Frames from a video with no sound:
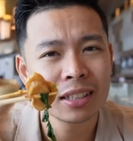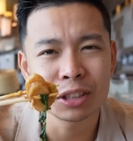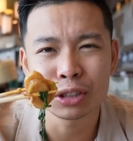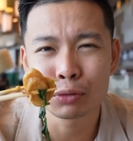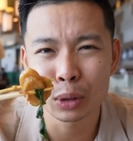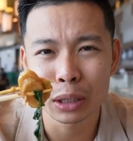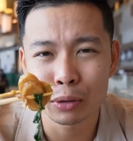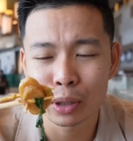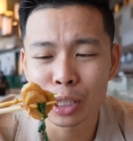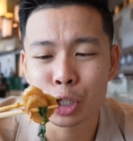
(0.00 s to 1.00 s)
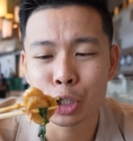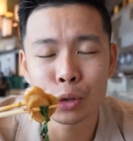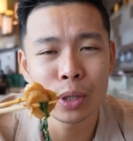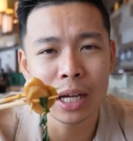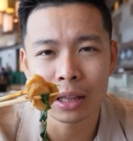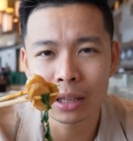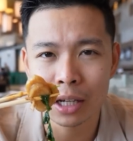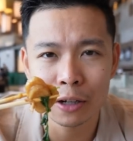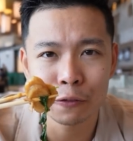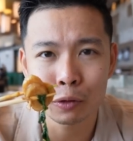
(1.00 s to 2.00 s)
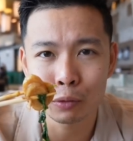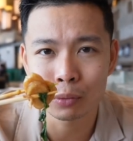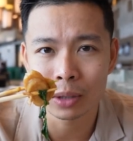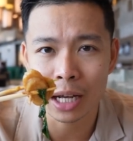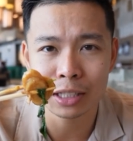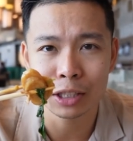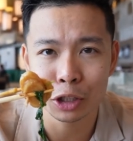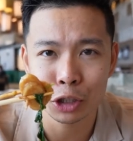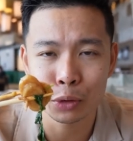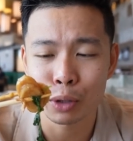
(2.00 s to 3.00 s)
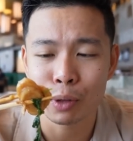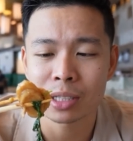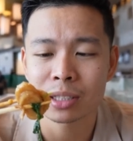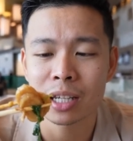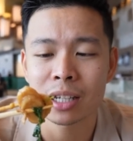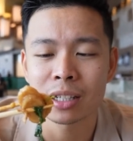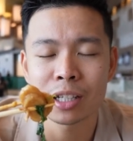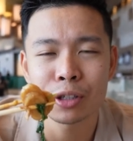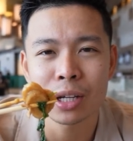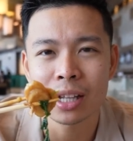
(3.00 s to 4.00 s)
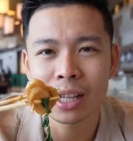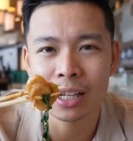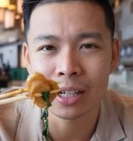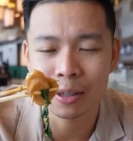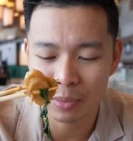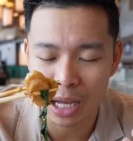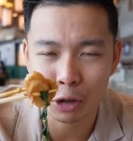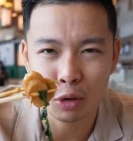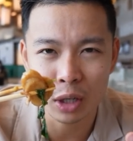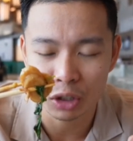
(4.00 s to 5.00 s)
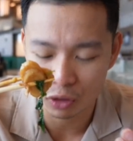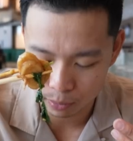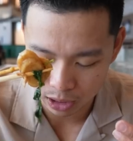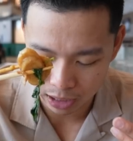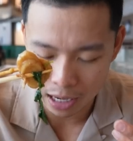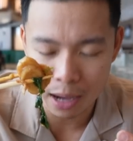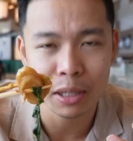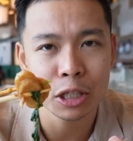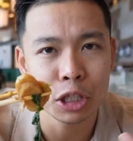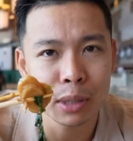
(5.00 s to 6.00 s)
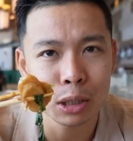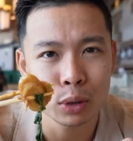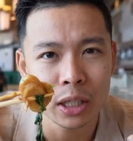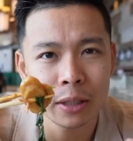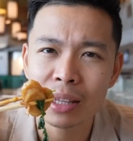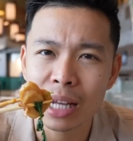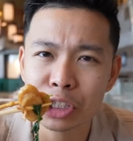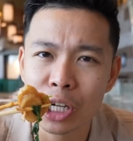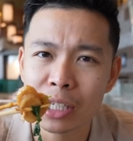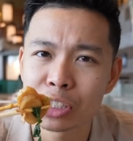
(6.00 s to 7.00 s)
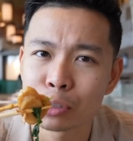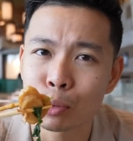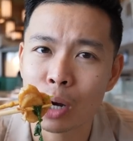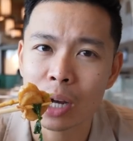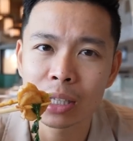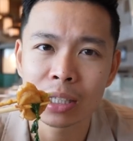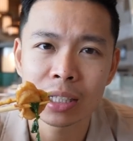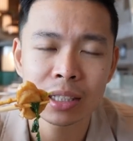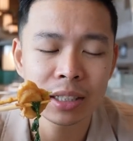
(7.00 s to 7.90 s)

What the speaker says: So it's really, really chewy. I love nice and chewy rice cake, and then you get like that crunch from the cabbage in between, that Chinese broccoli.